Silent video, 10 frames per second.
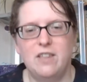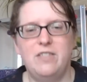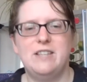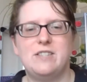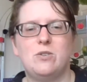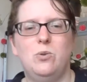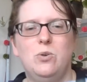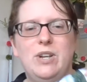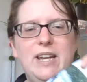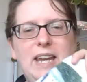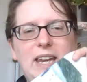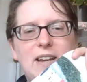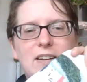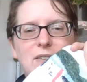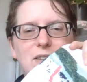This corner
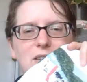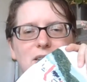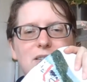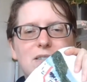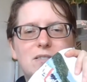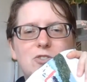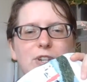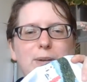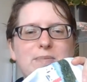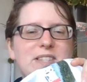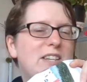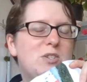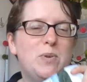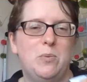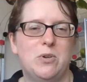here, oh, dream to
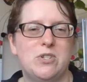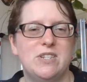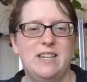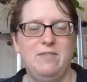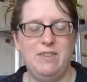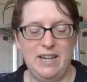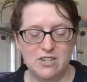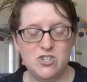stitch when you're watching TV.